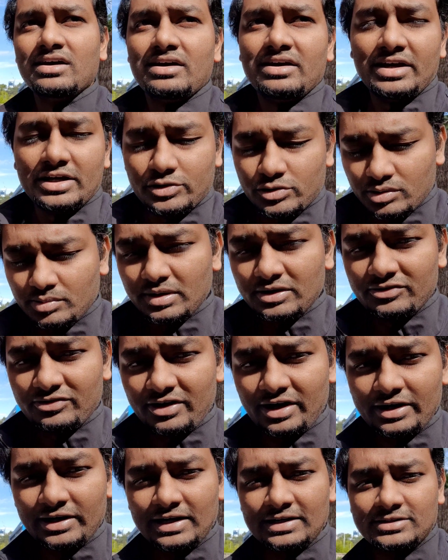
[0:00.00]
it will be
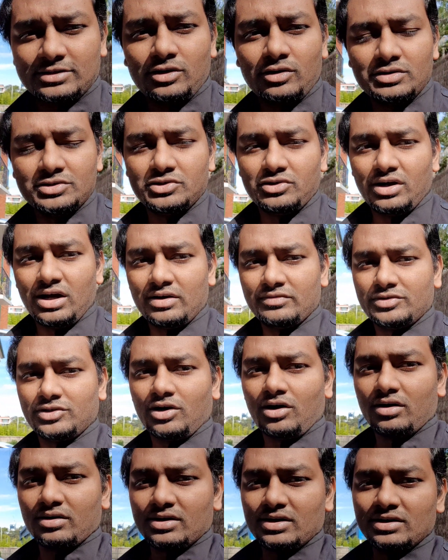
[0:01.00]
fine as long as you have
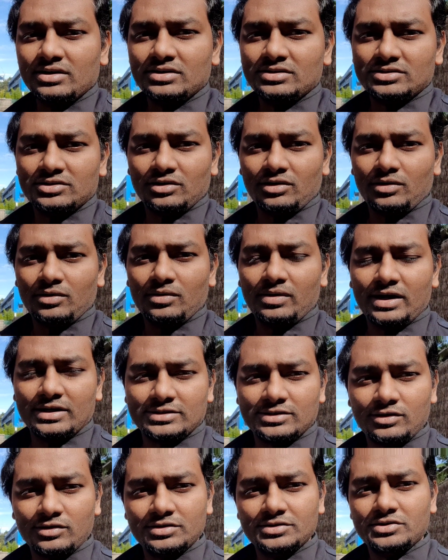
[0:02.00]
torque. So
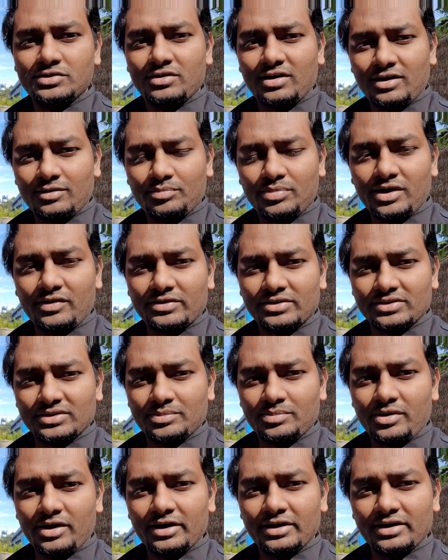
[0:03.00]
as long as you have power on
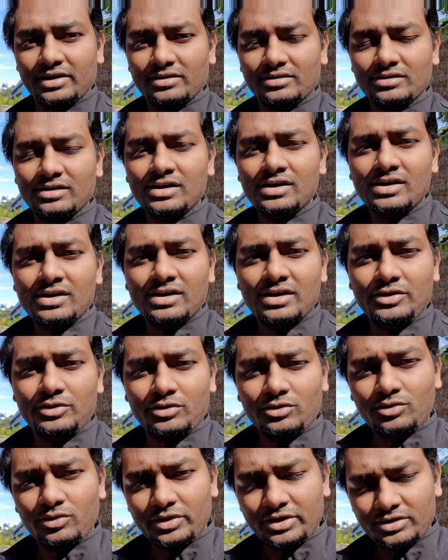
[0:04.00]
the bike and
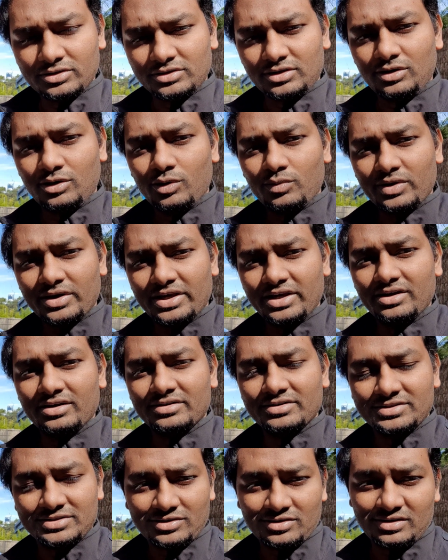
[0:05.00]
you're going on the lower
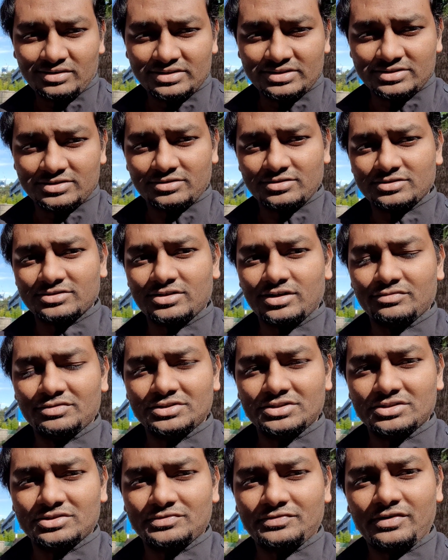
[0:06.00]
gears and all that sort of stuff,
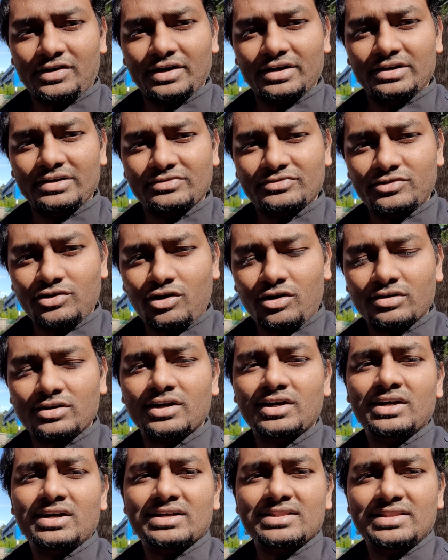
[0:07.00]
which is fine. If not,
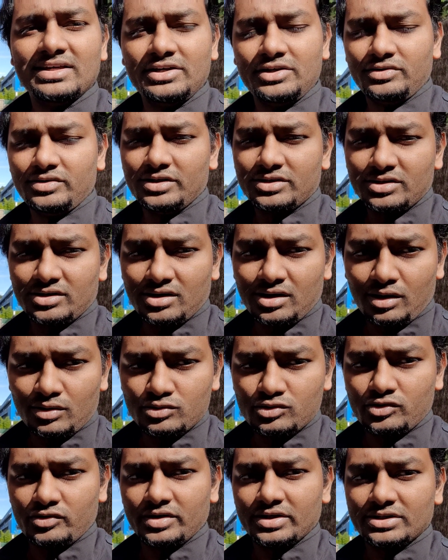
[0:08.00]
then you need to
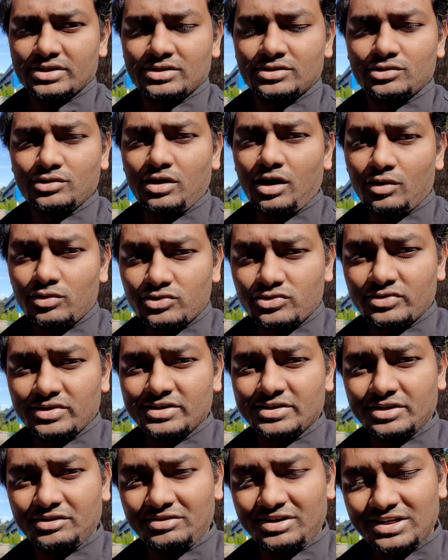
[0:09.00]
counter it. To counter
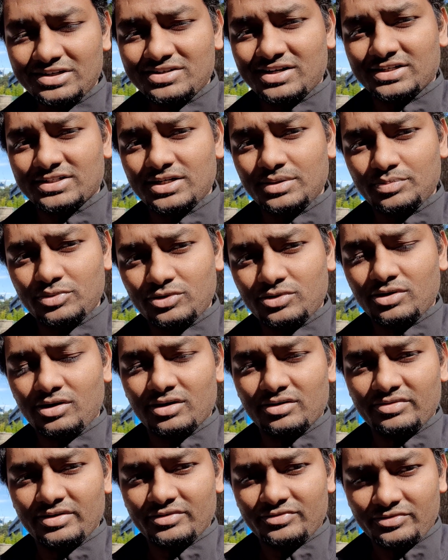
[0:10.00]
it, you need to actually put a
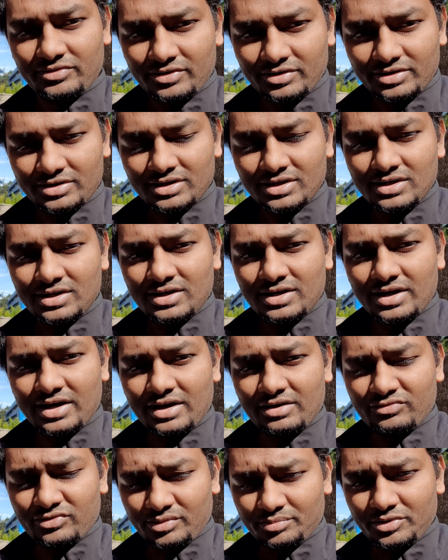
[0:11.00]
lot of effort
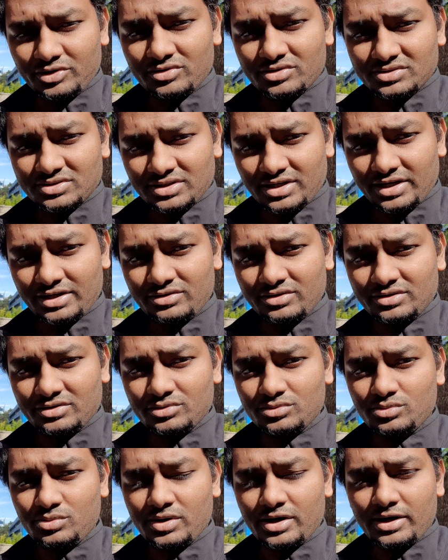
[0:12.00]
from your side
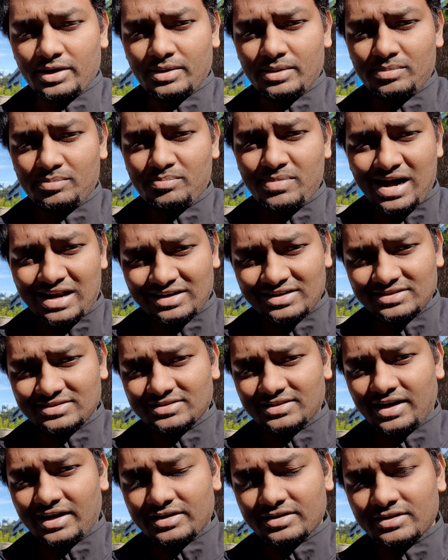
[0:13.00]
to
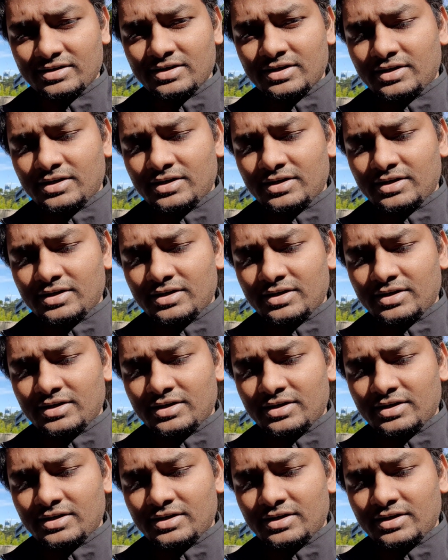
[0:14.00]
balance that.